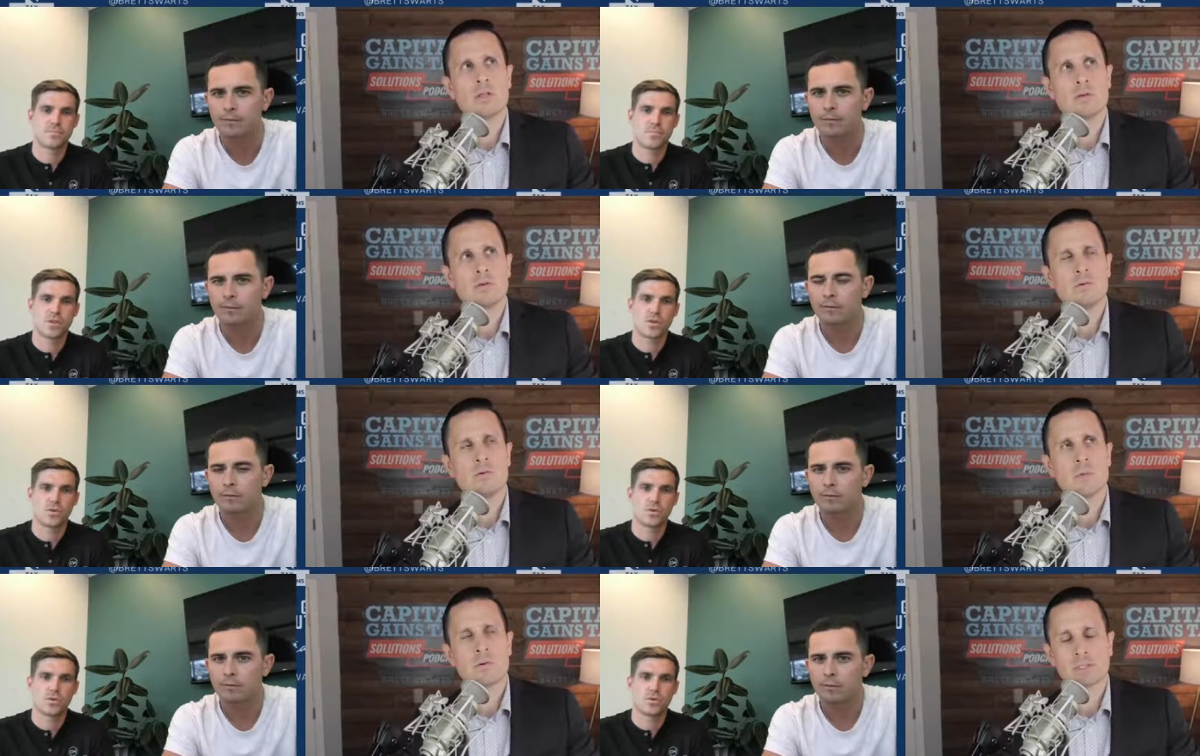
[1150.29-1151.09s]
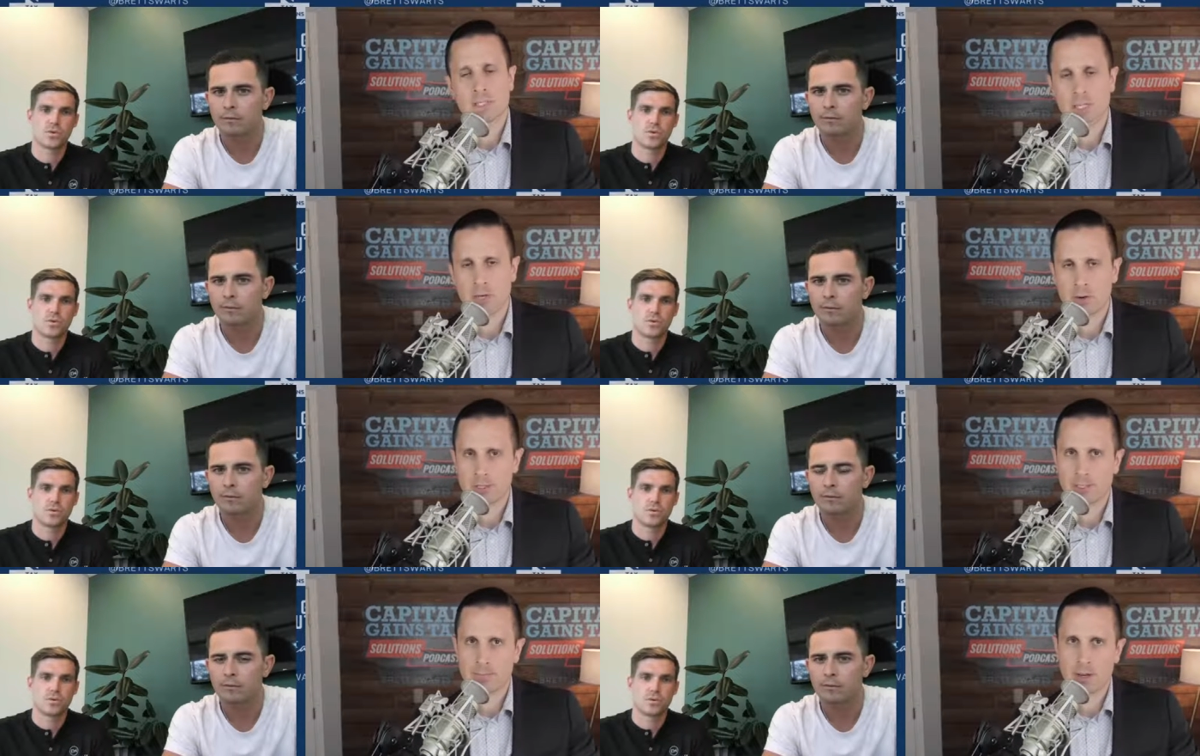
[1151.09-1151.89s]
Speaker 1: you most
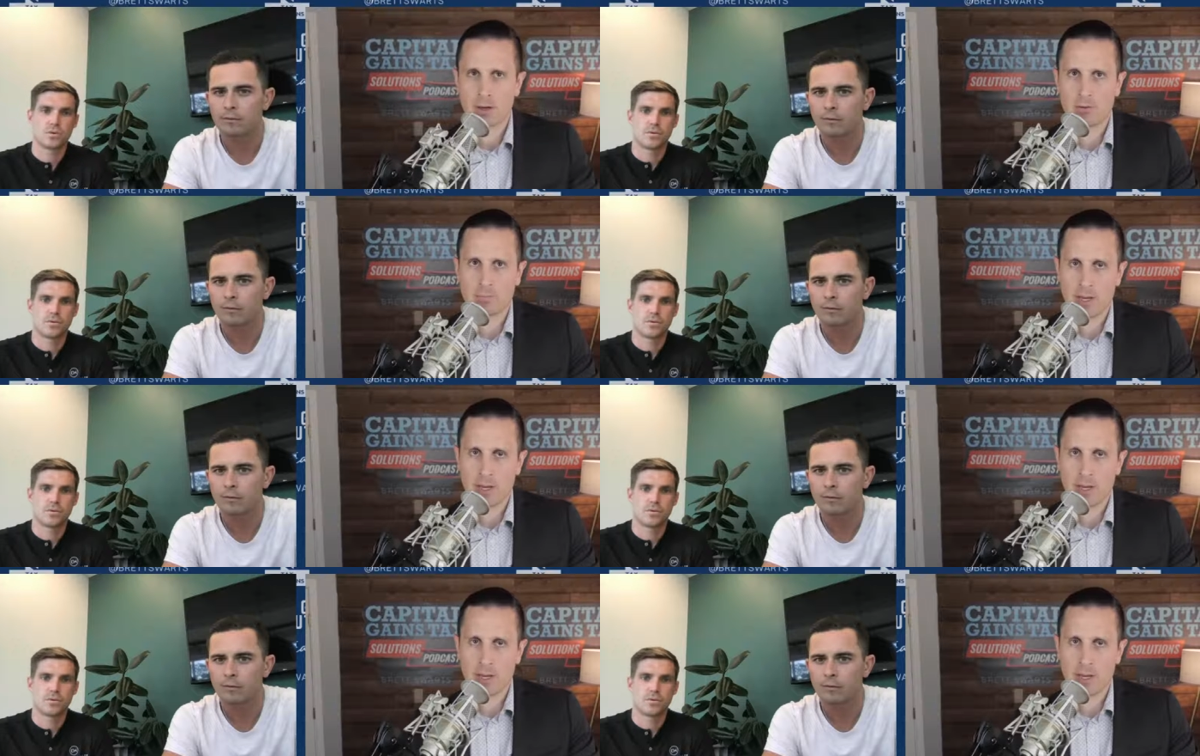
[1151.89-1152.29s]
curious about,